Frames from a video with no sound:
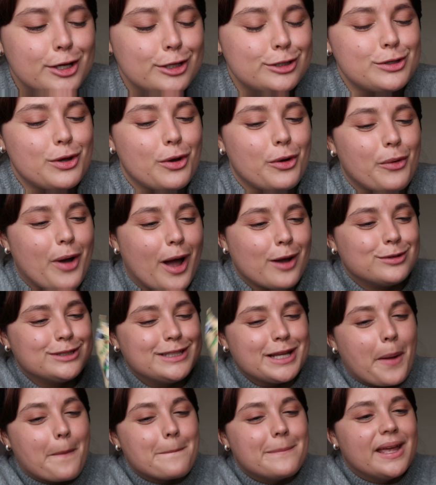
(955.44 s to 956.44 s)
so I would
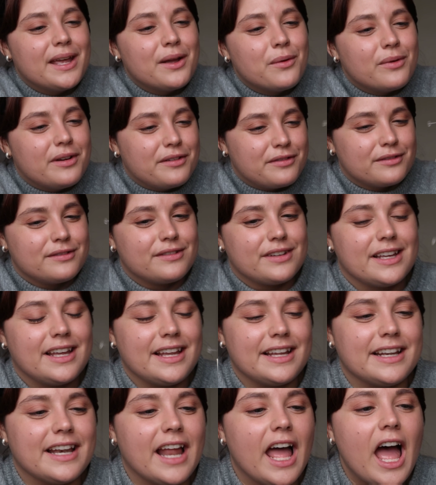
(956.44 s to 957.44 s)
take a big whiff of it,
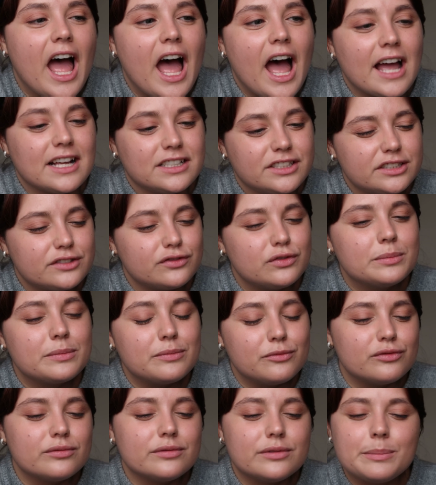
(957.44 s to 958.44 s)
and I just
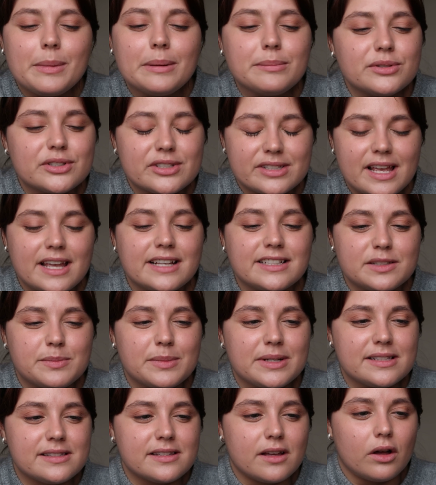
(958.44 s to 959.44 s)
remember saying to
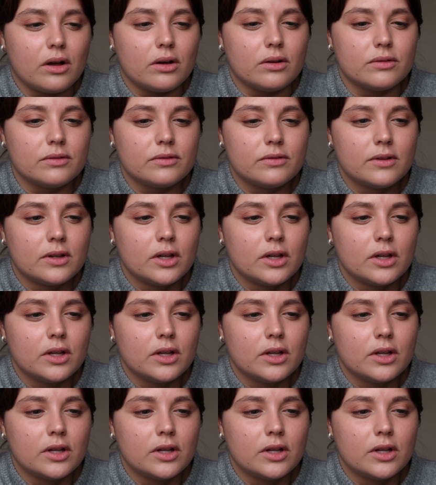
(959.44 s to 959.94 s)
myself,